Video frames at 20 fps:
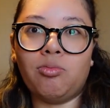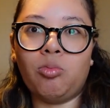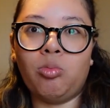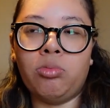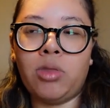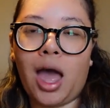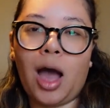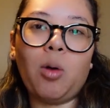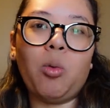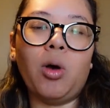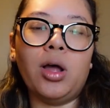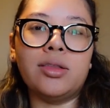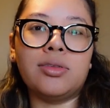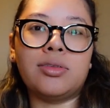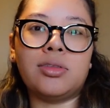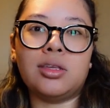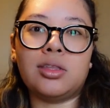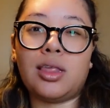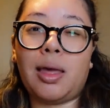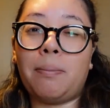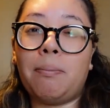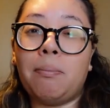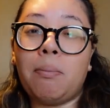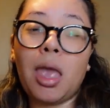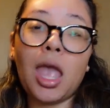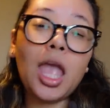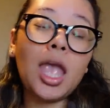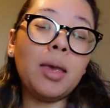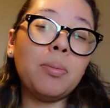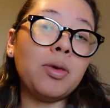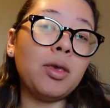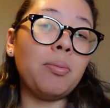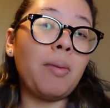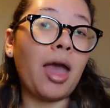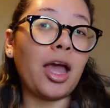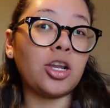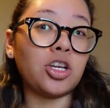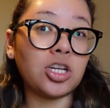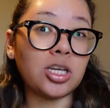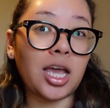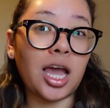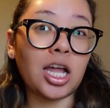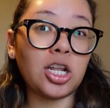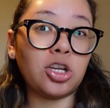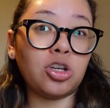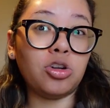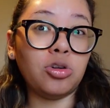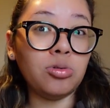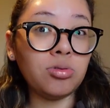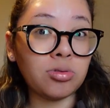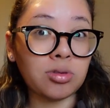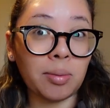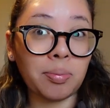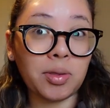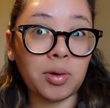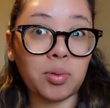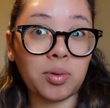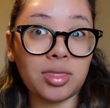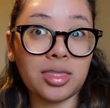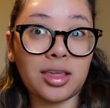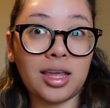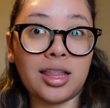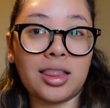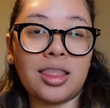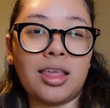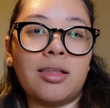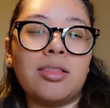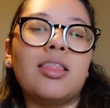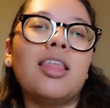not once think that maybe magic had to do something with it. The